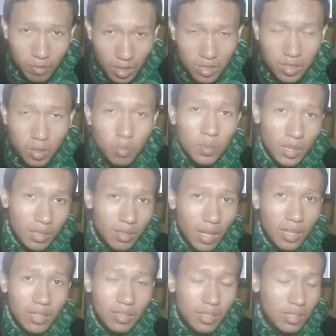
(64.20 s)
consuming,
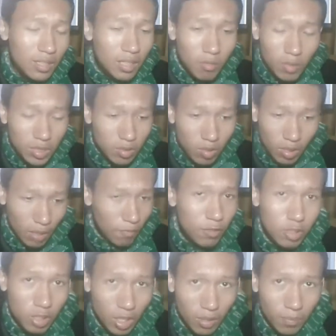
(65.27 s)
right? The thing was not
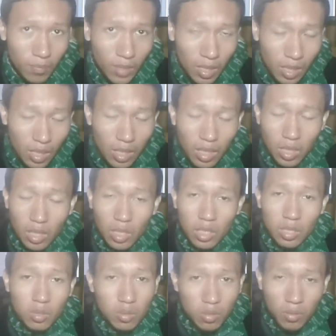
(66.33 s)
efficient.
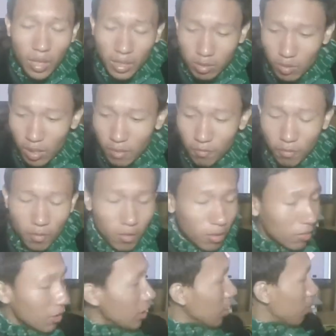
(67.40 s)
You should actually
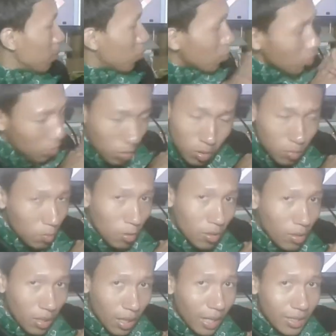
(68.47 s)
read a good book
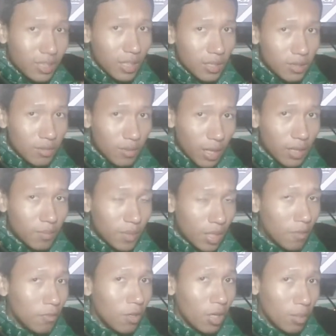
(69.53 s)
like this, right,
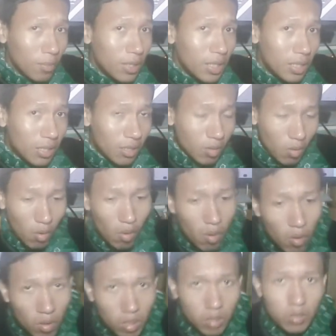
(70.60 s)
if you are a beginner,
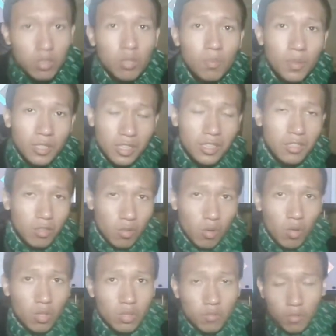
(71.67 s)
or you should purchase a
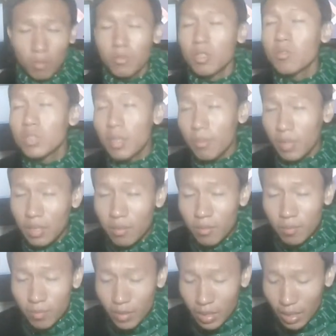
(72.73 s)
course from Udemy
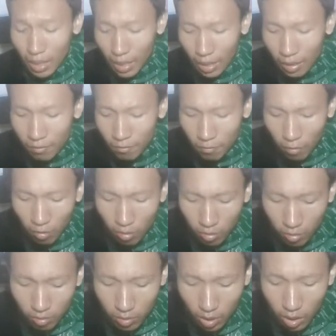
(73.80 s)
and
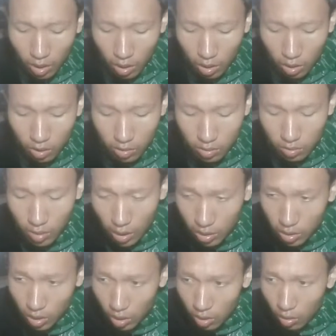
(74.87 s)
follow the
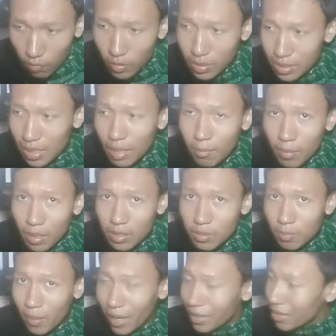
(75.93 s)
structure of the syllabus
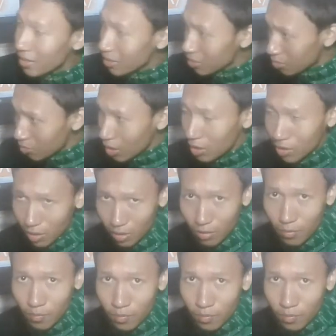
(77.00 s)
by the instructor.